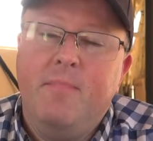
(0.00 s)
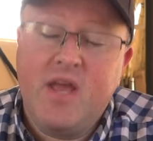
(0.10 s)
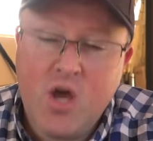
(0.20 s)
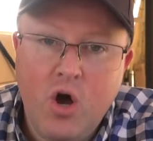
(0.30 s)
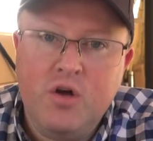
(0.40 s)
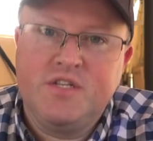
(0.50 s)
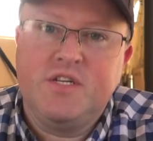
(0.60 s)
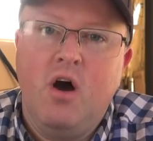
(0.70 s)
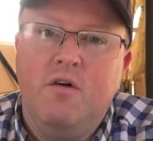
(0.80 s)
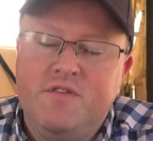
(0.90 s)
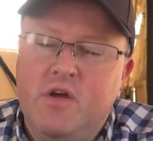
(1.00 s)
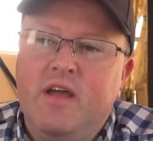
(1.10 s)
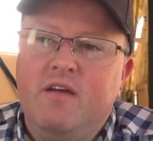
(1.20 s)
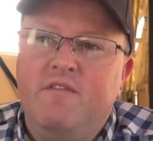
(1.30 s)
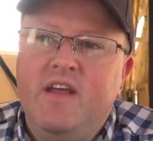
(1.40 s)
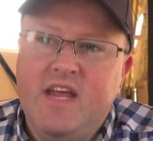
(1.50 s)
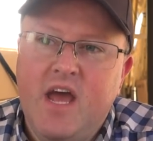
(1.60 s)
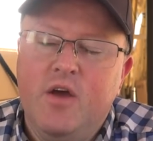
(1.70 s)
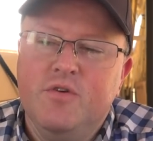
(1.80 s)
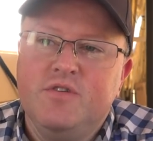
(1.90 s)
because of doing
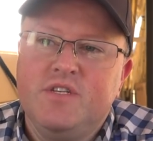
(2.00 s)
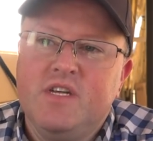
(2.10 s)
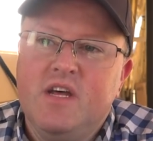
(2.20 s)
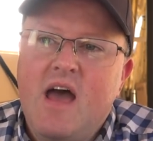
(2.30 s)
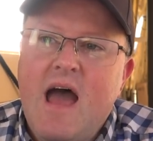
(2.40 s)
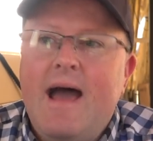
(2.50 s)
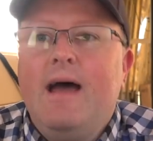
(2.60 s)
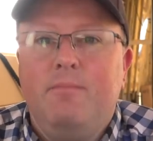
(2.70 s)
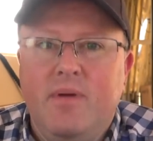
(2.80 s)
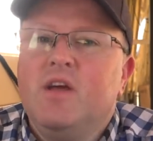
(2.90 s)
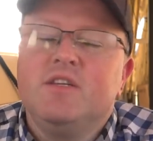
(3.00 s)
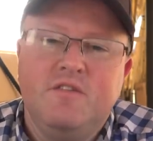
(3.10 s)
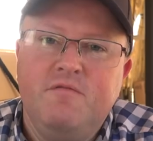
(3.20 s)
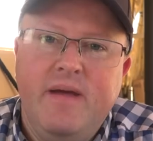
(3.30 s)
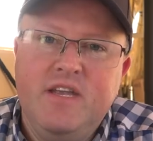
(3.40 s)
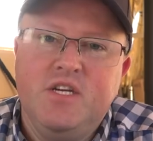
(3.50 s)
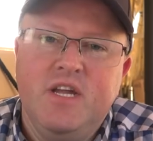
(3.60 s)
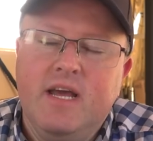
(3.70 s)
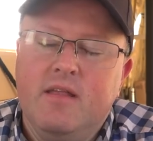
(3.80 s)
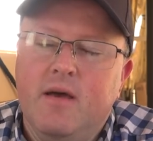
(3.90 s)
videos and because of
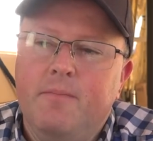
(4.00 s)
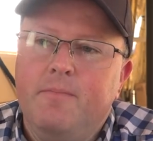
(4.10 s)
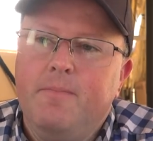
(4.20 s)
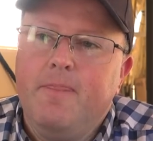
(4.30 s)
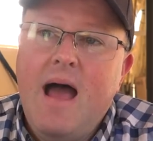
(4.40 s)
mentioning them.